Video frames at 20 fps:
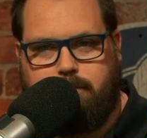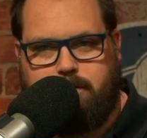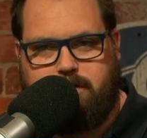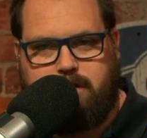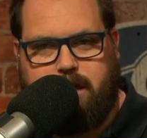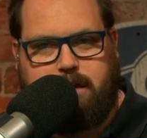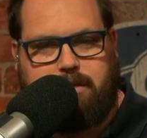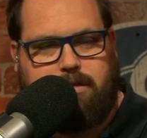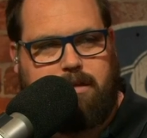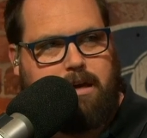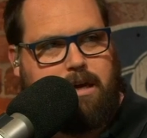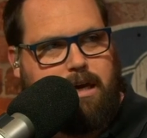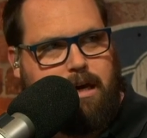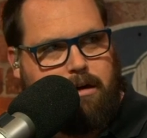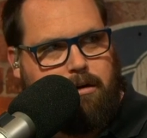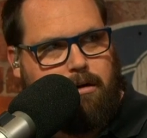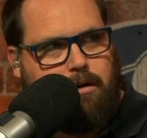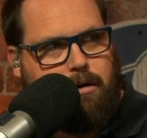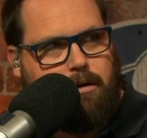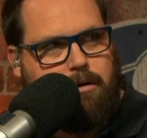take the
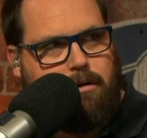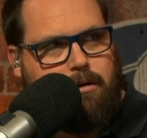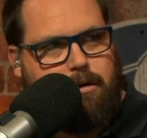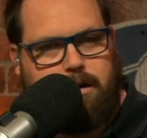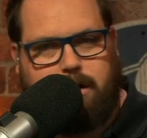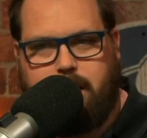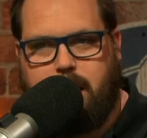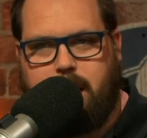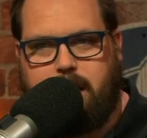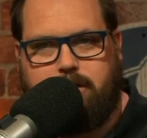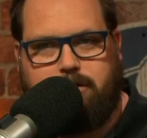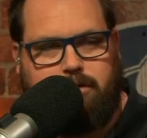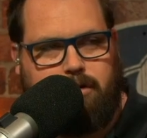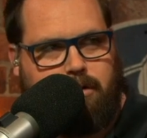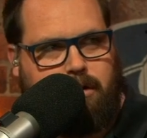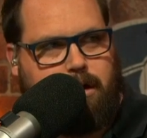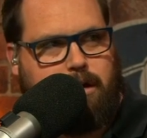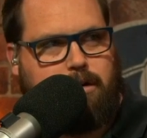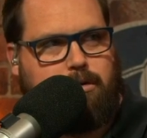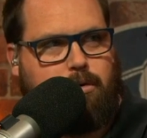kicker and
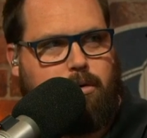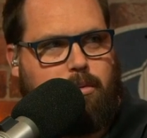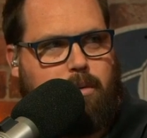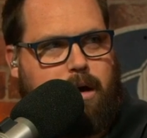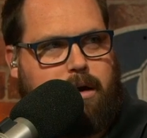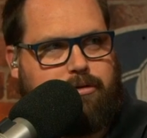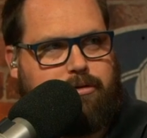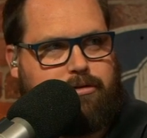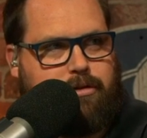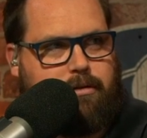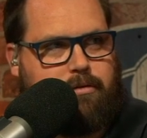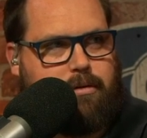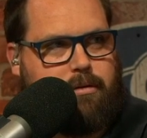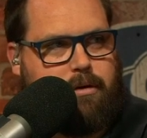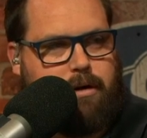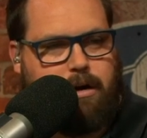turn it into a wide receiver.